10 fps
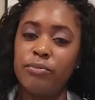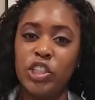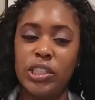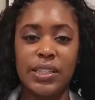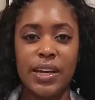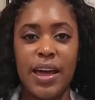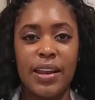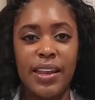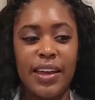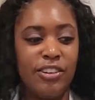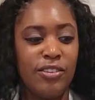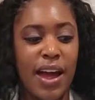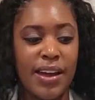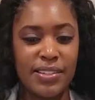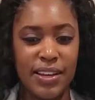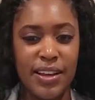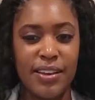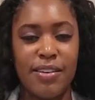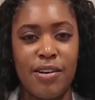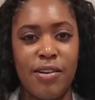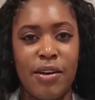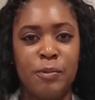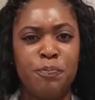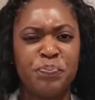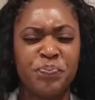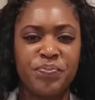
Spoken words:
Just to kind of let you guys in on